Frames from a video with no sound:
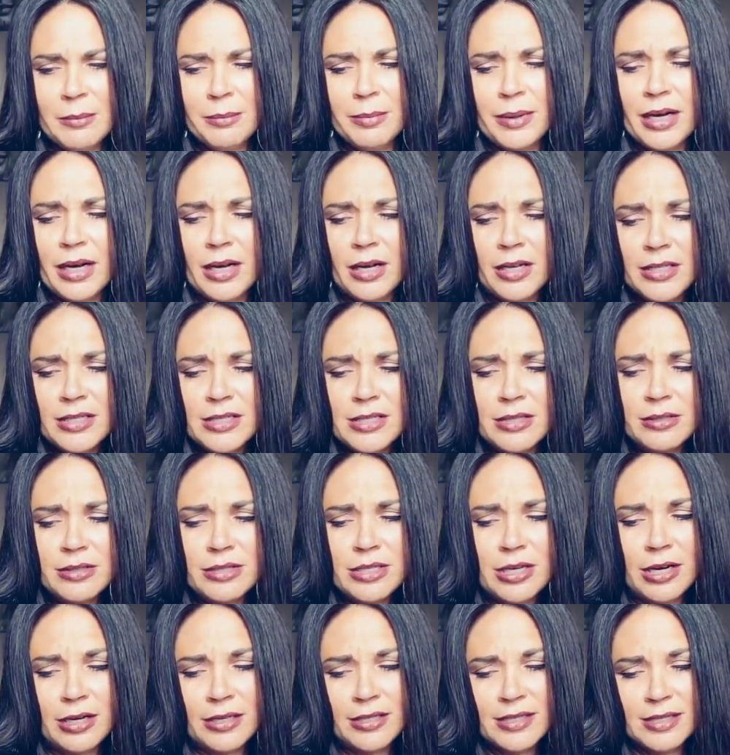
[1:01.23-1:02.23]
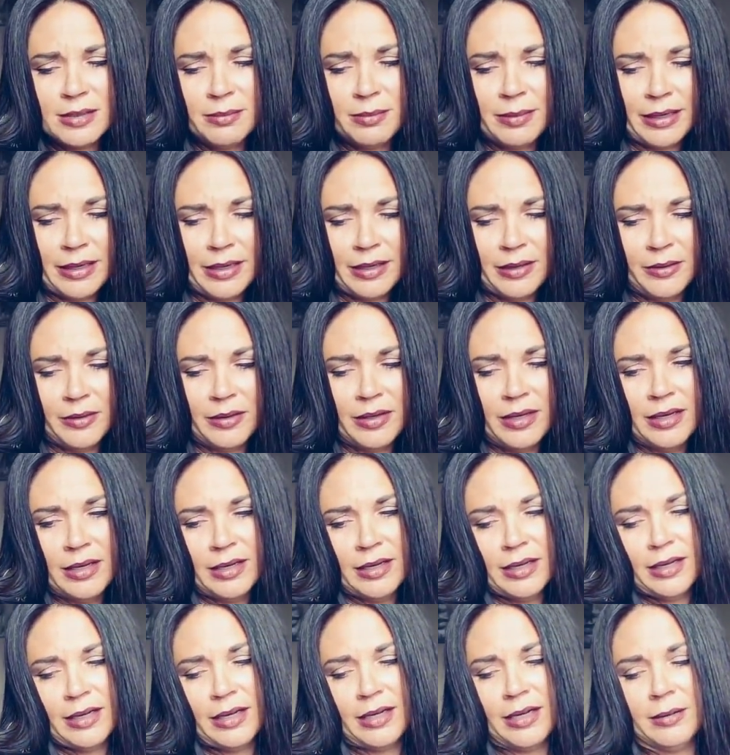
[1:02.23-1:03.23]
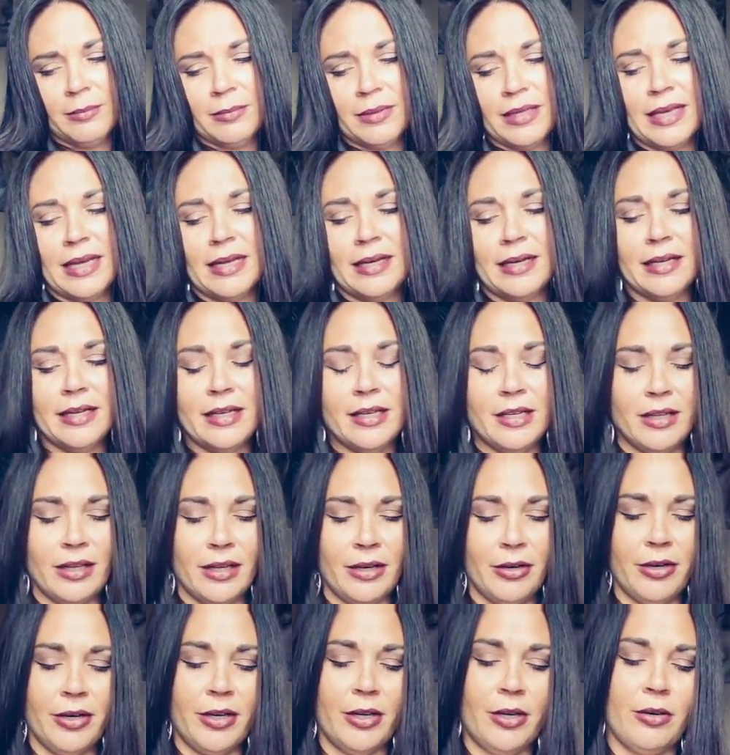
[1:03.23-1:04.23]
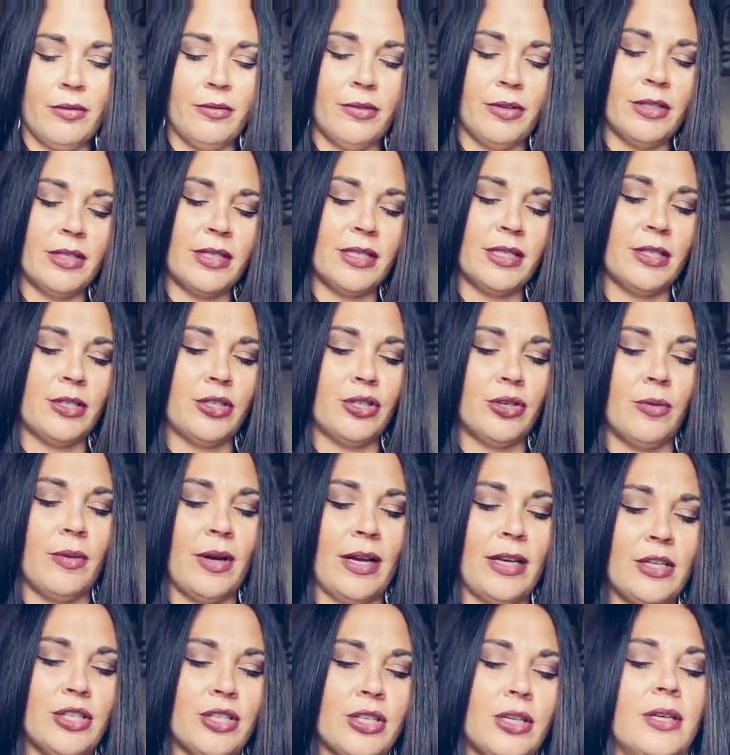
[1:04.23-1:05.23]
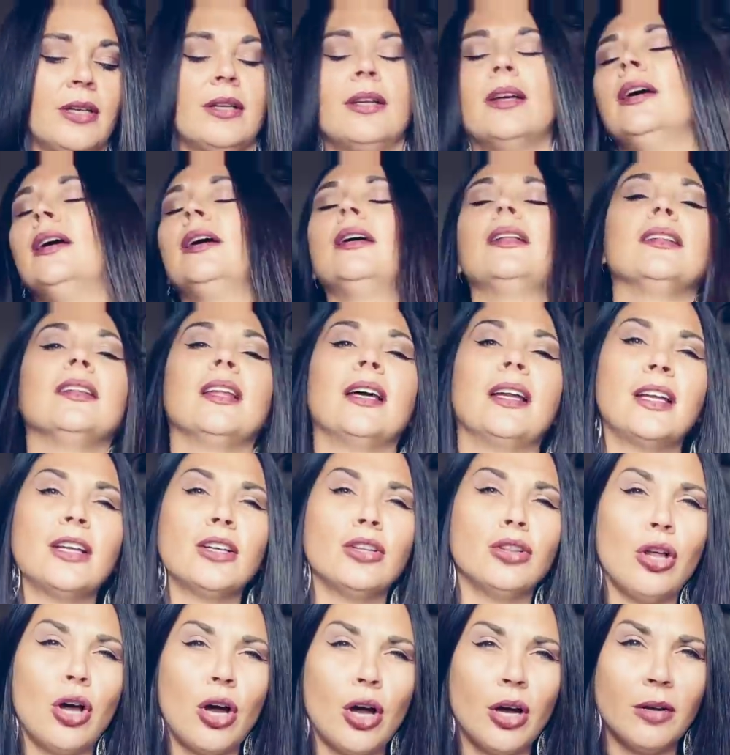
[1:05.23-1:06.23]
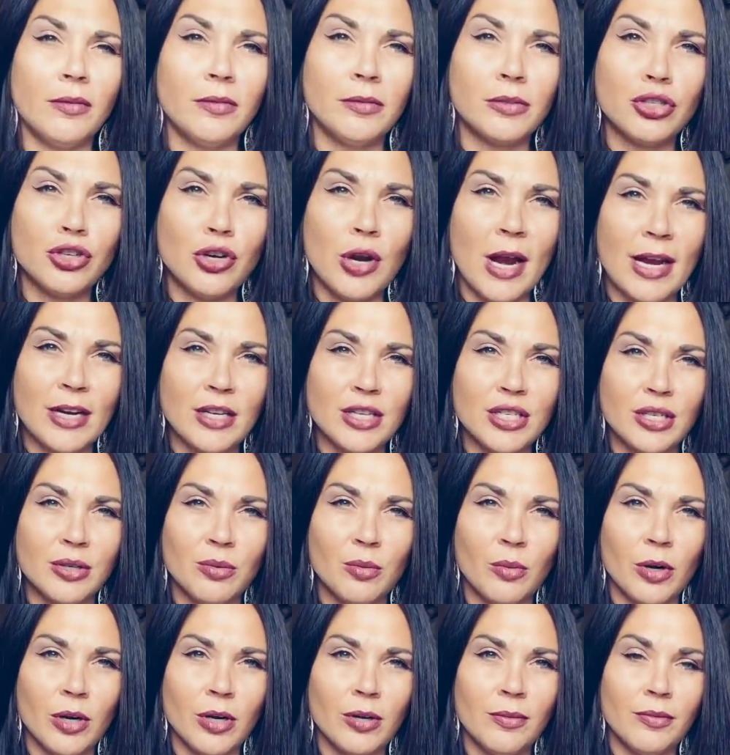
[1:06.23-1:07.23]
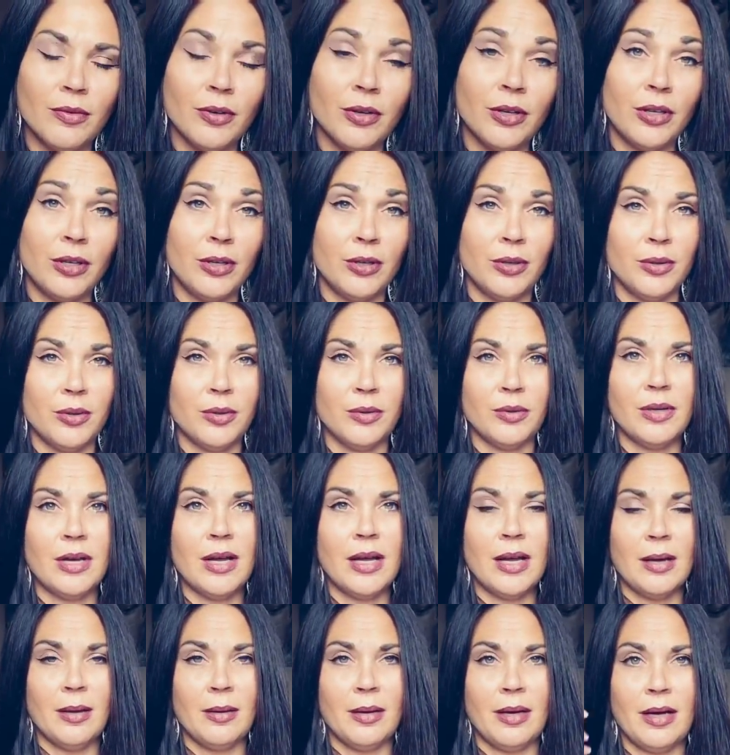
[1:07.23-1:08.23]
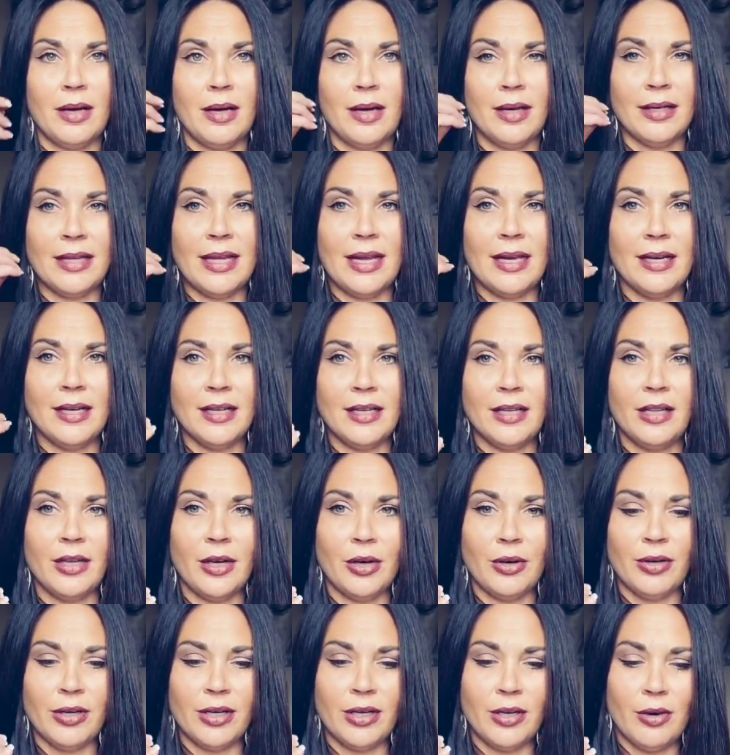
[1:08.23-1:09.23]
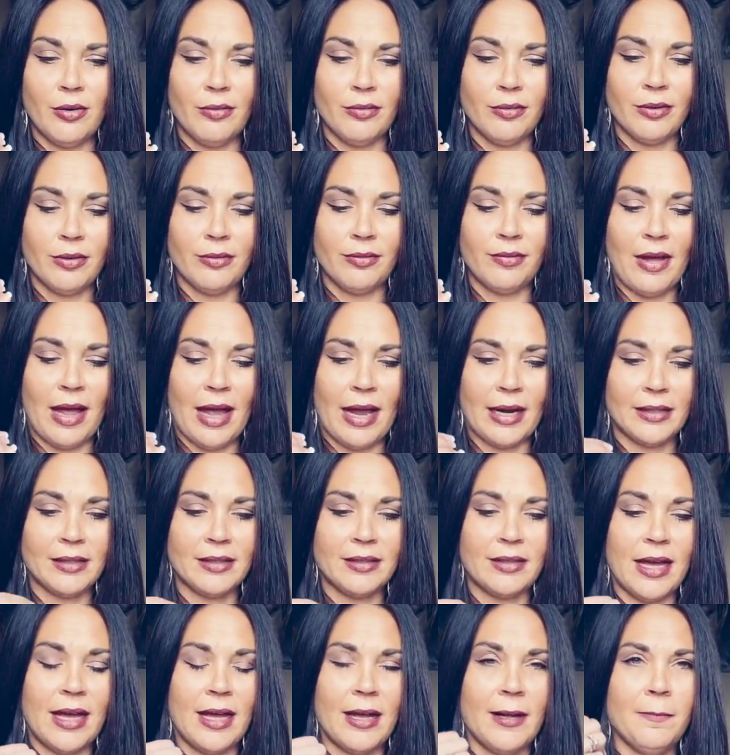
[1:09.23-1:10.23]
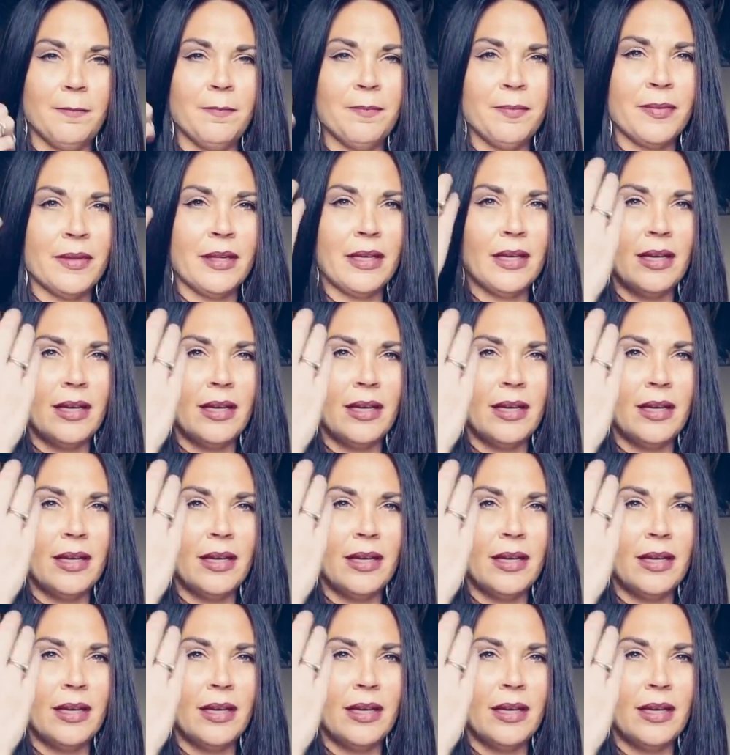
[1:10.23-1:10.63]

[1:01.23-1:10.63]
But it also talks about um, gaining clarity over a situation, letting law of attraction work for you, uh, gaining clarity over the fact that